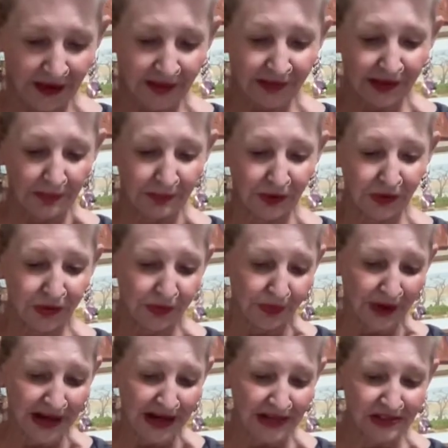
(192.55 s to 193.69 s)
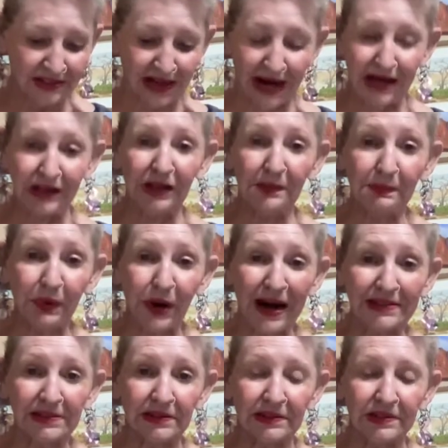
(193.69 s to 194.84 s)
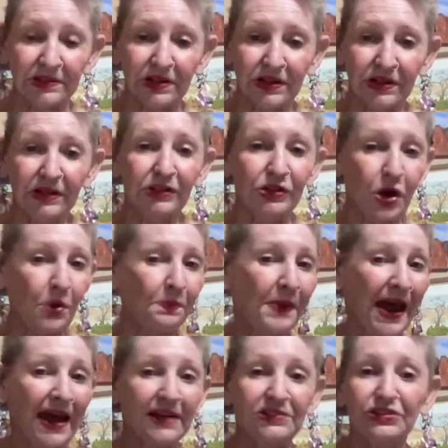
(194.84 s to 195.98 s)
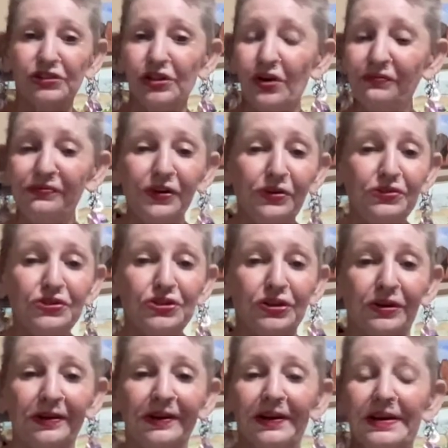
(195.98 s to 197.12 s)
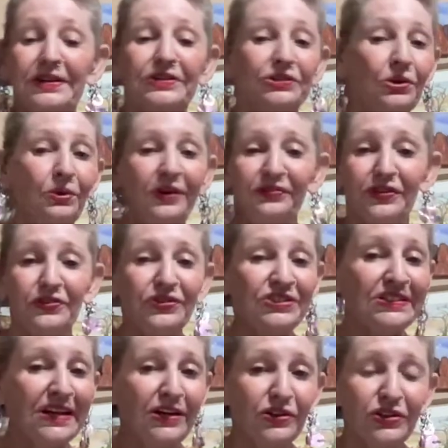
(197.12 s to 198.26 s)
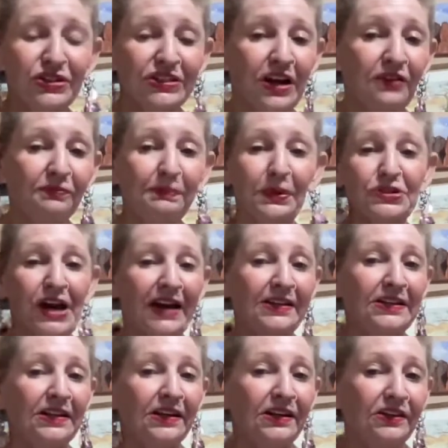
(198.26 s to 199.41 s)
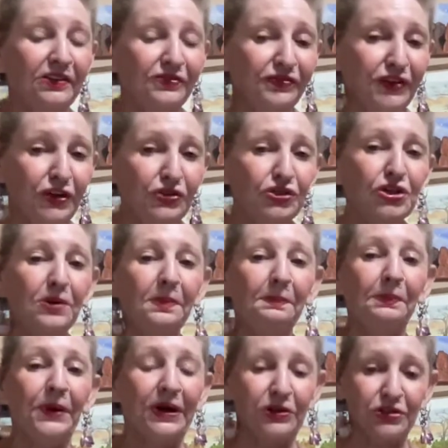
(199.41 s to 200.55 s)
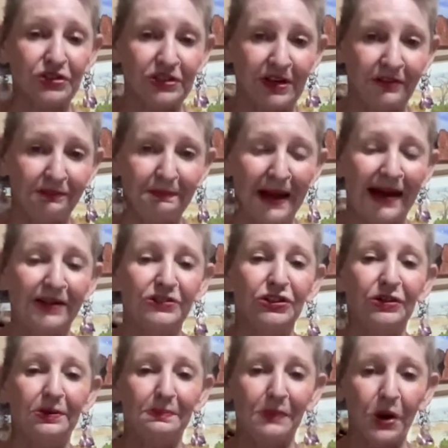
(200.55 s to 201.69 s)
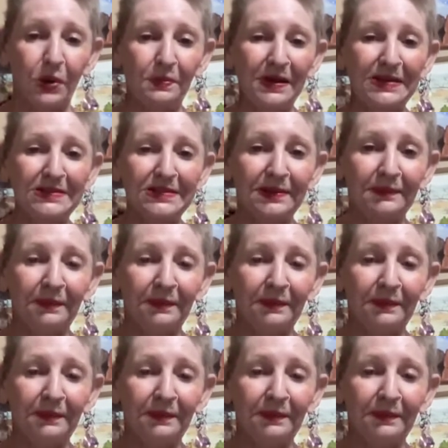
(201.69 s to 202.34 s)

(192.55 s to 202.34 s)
Number three, stay in the present no past, no future. So if you see yourself projecting in the future, bring yourself back to the moment.